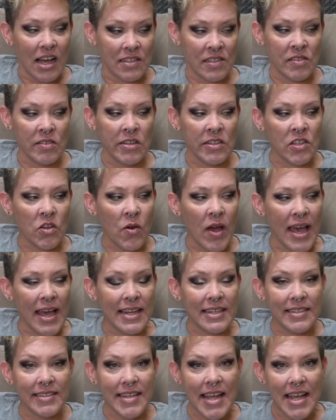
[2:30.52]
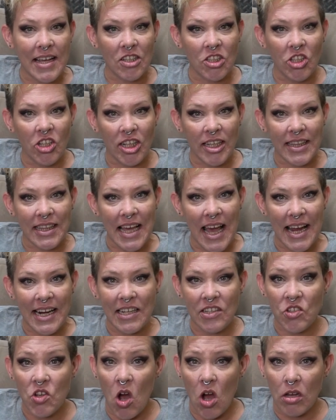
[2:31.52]
So let's go ahead and take a look at that
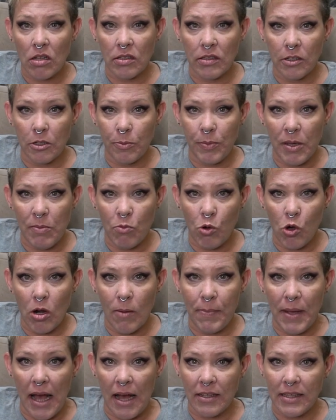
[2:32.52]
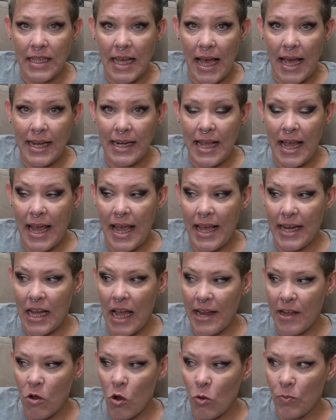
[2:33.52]
and talk a little bit more about that. And
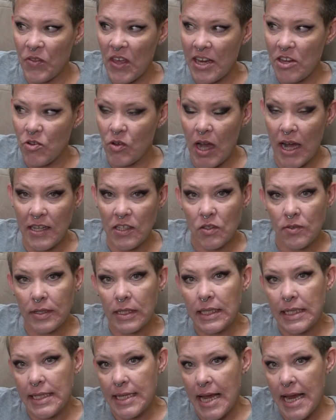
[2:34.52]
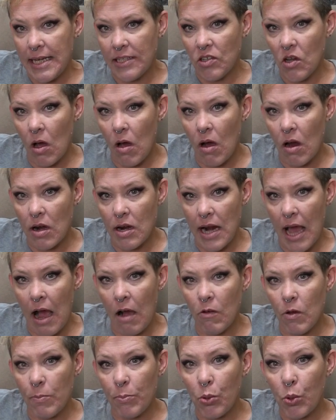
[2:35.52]
I hope that you guys really take to heart
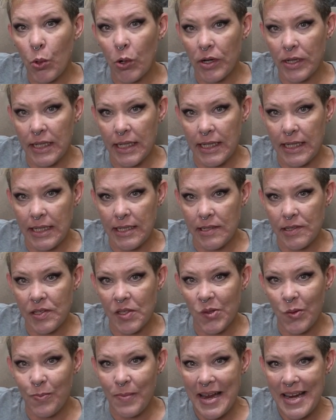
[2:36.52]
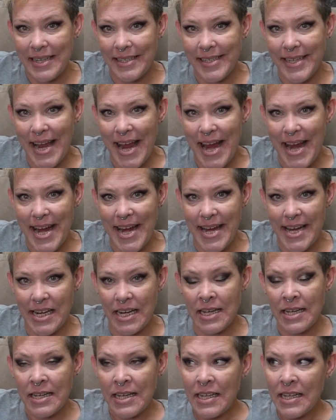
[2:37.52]
how important it is to
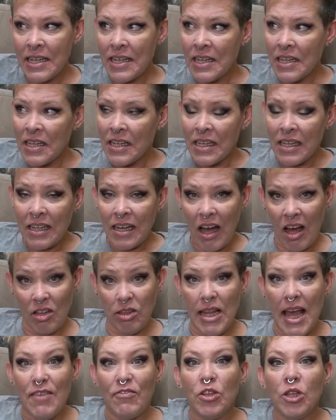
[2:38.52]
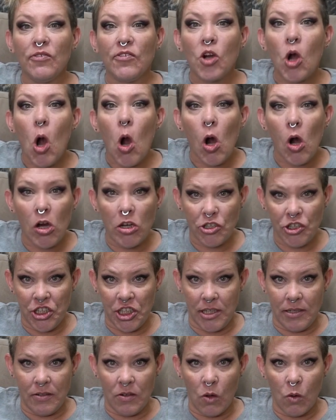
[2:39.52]
maintain a level of
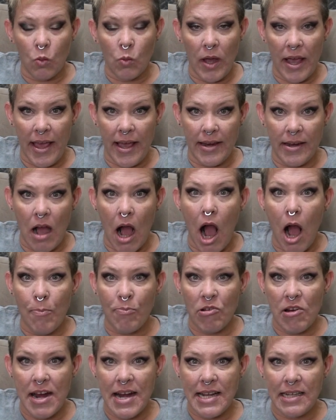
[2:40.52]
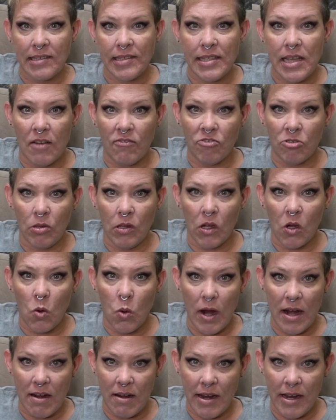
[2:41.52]
caution when operating several
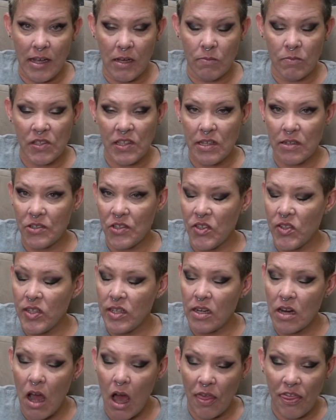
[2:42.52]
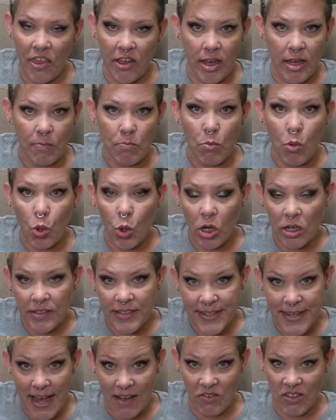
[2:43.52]
aquariums. There's nothing more
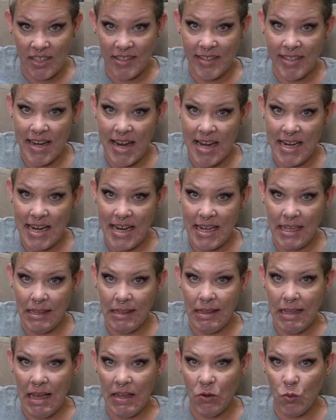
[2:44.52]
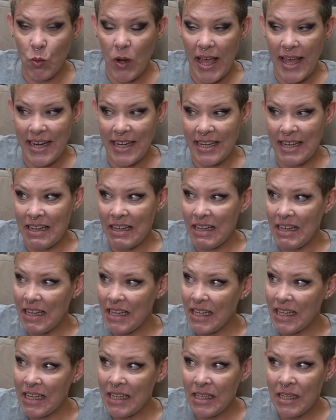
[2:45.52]
devastating than
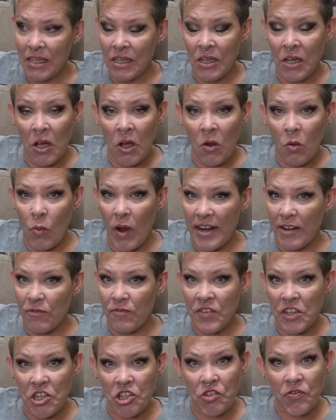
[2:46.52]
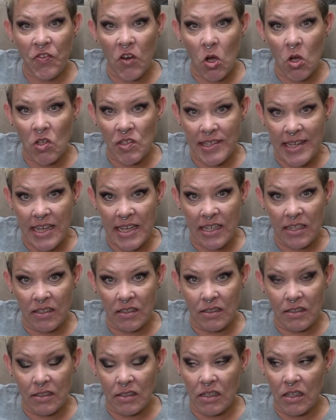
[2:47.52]
when a fish falls
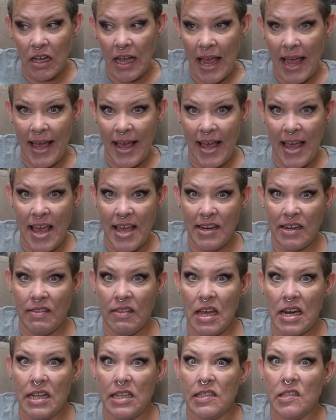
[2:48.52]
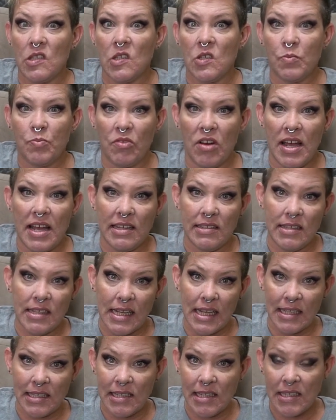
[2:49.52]
ill and then it spreads.
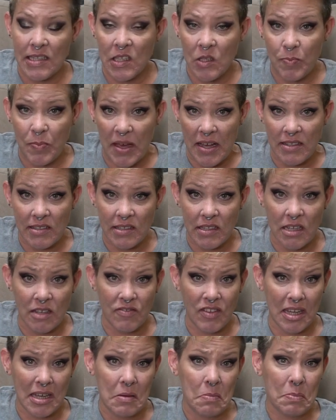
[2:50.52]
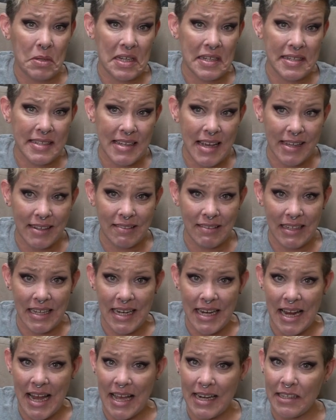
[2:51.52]
It gets expensive, it can be
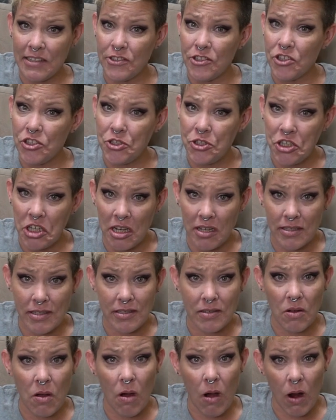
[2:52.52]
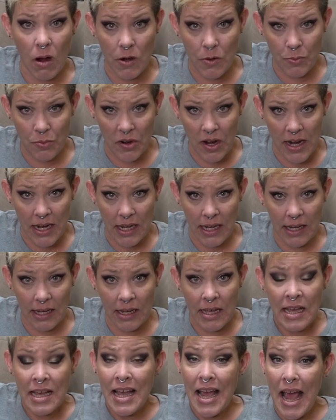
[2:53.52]
deadly, and it's just heartbreaking.